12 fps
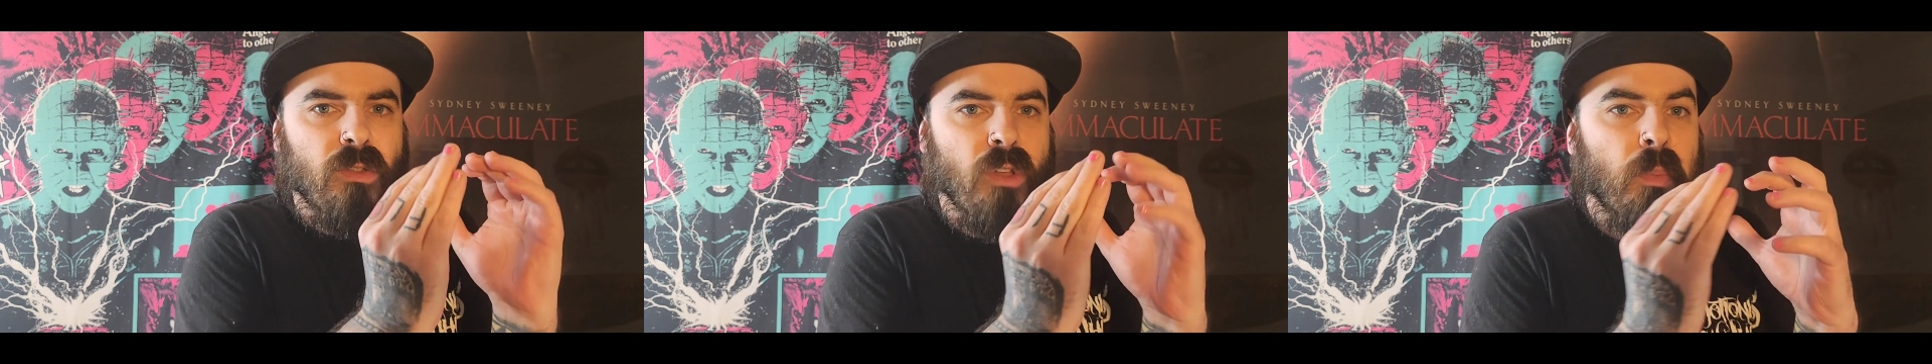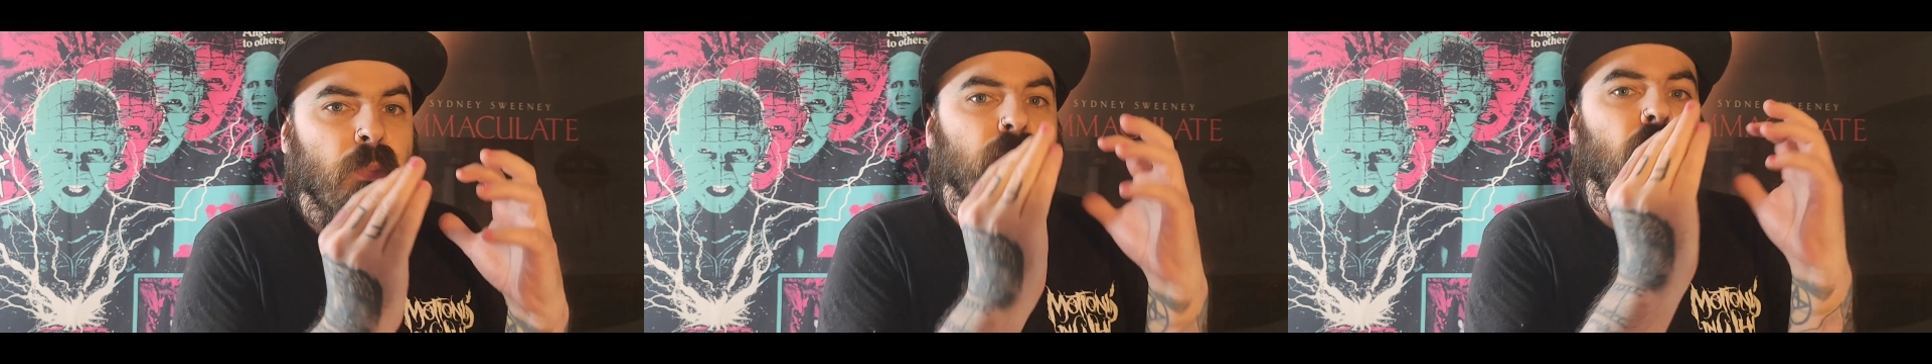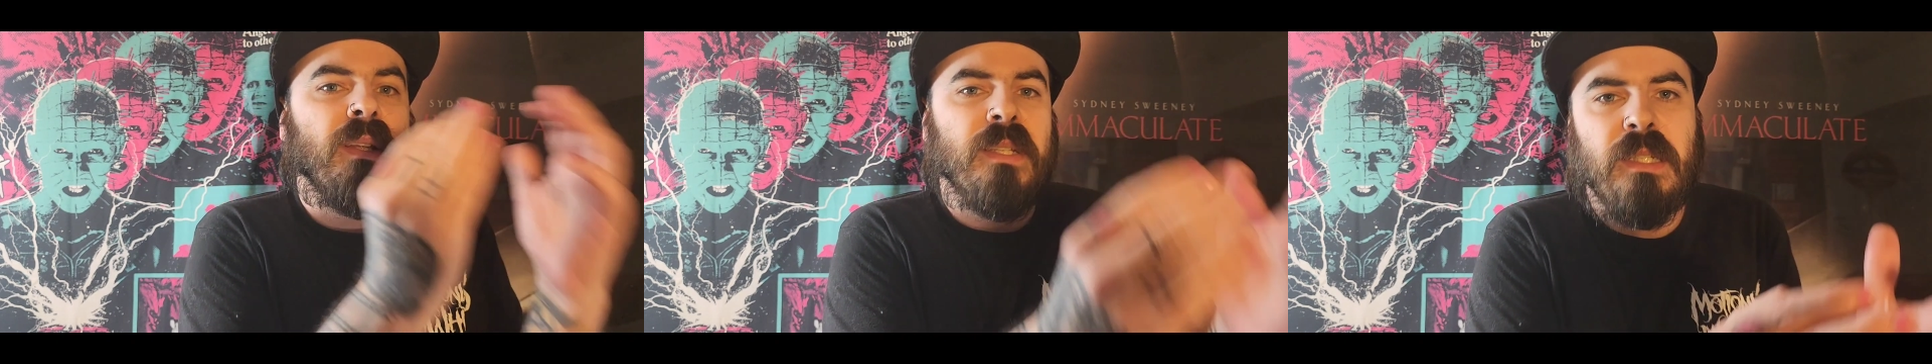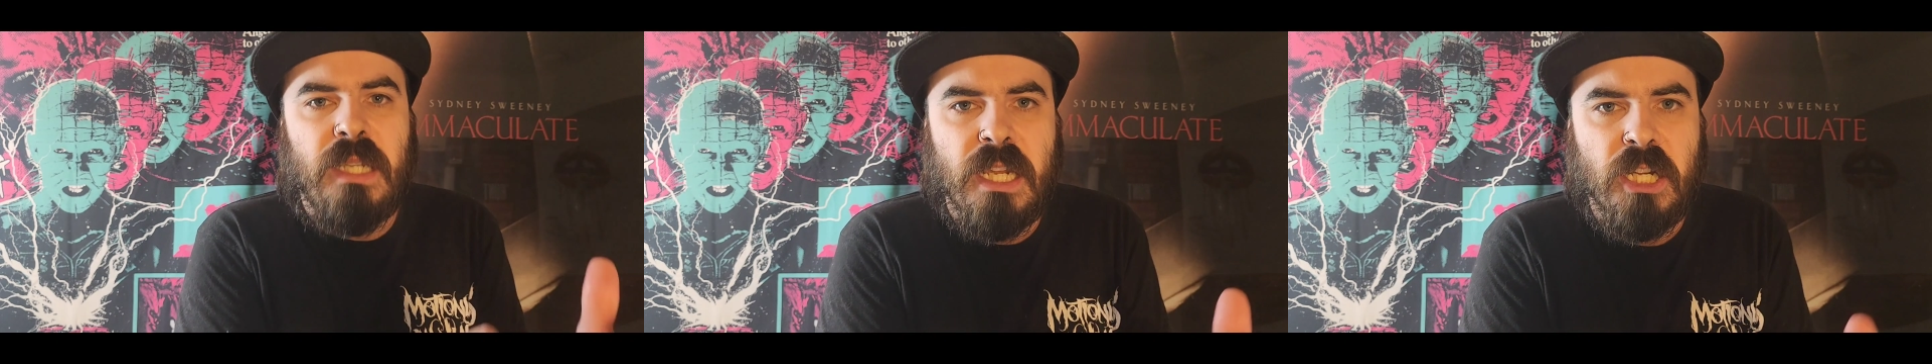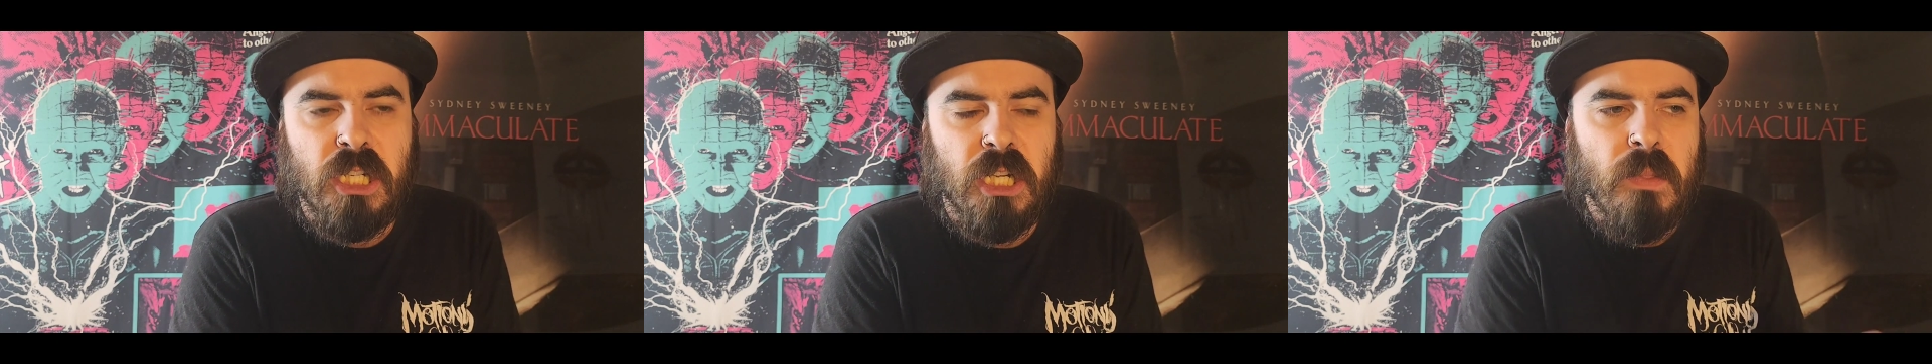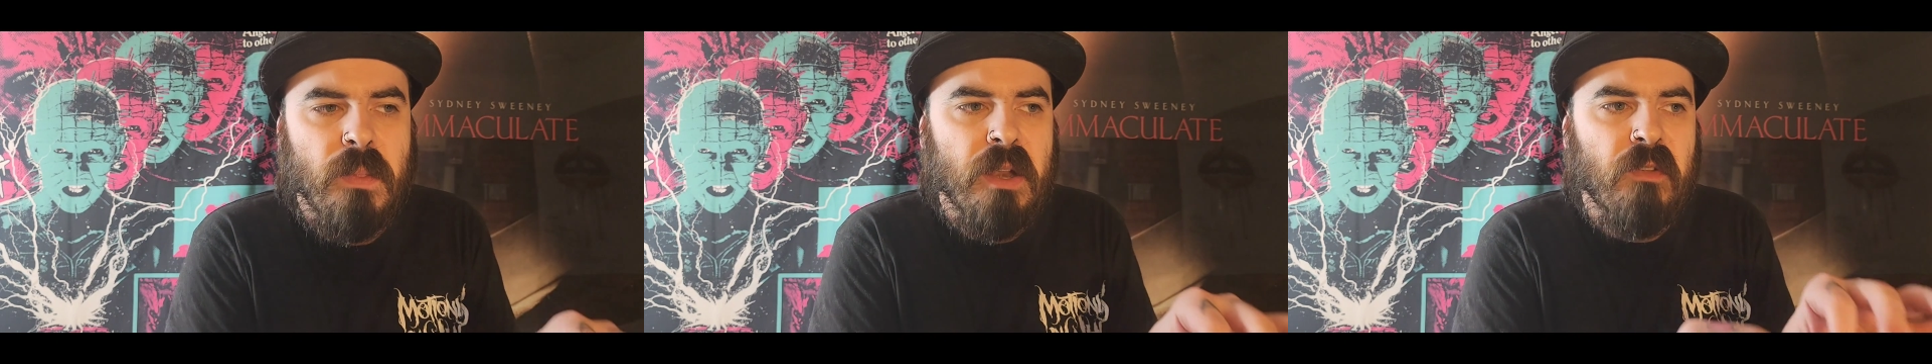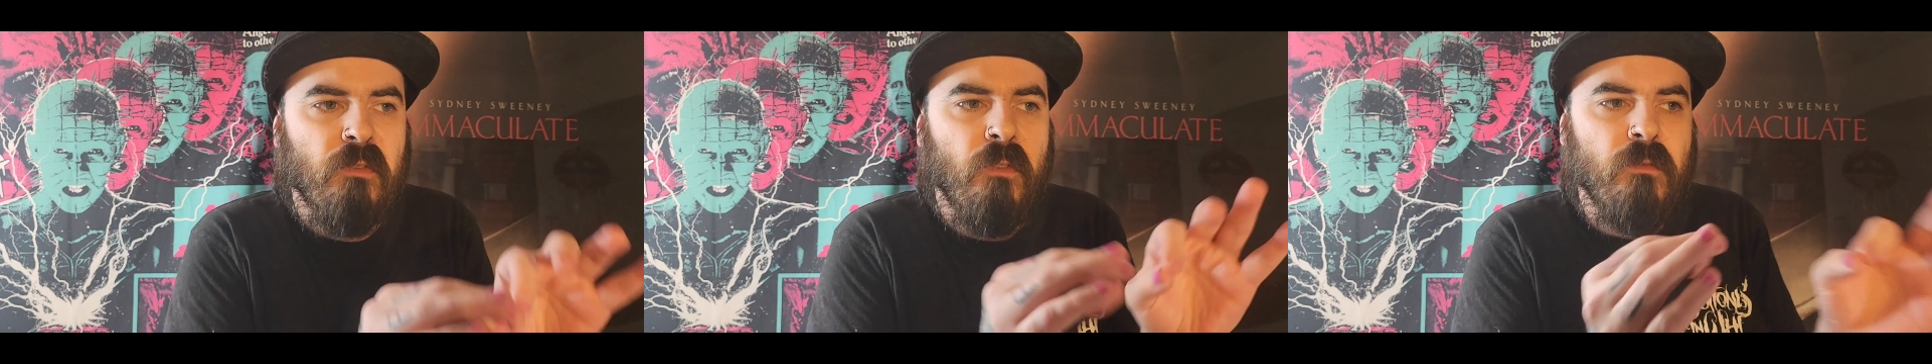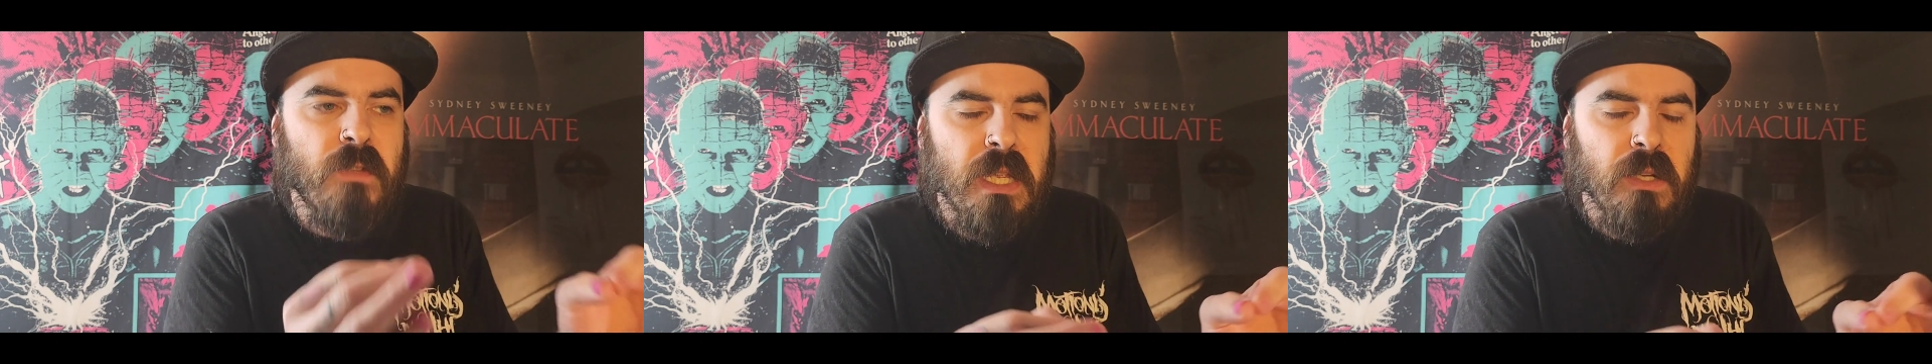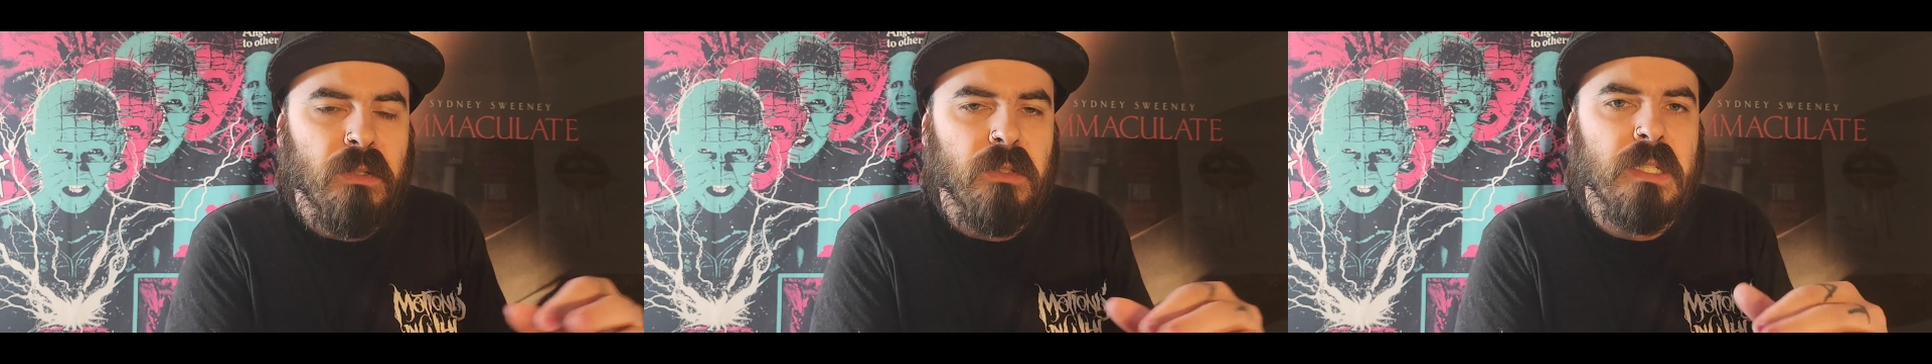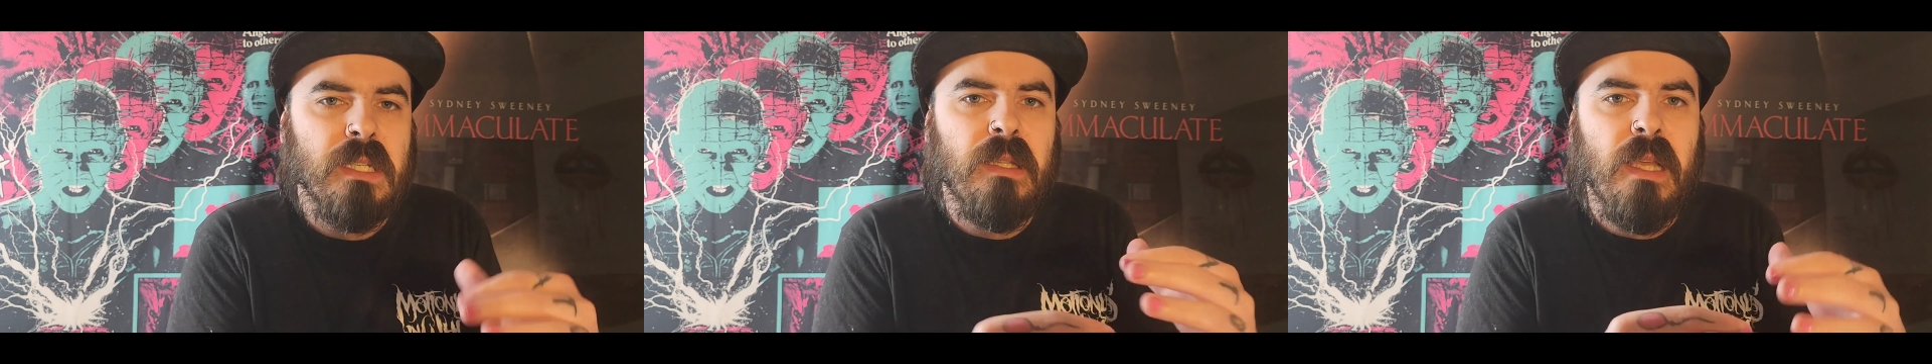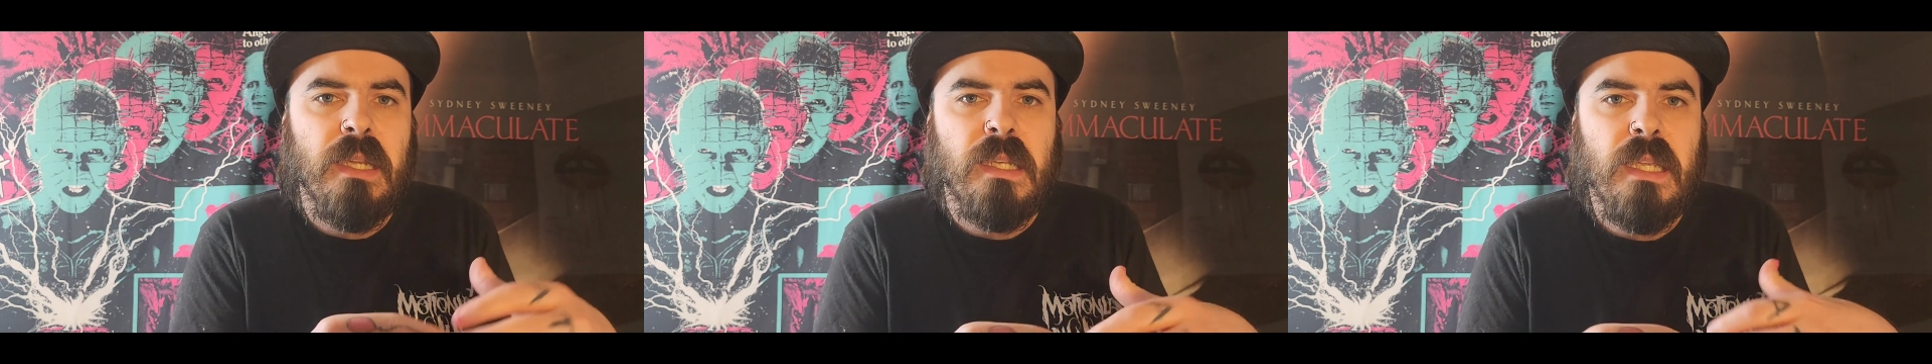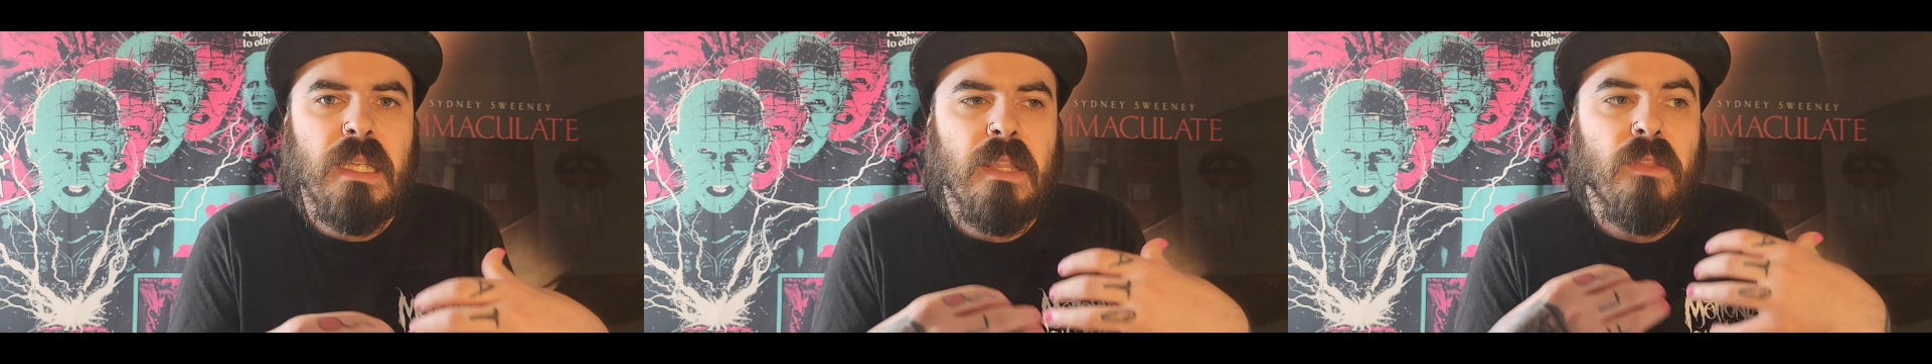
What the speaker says: their presentation that it feels like